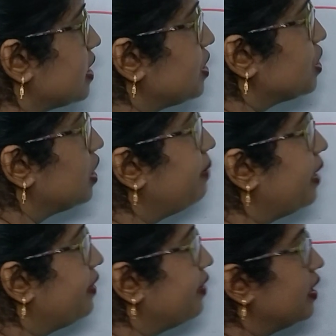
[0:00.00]
essential
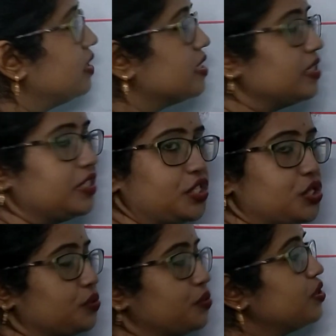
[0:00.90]
materials in
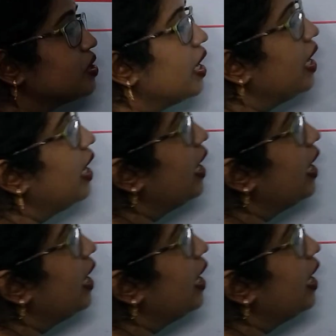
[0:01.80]
tissues,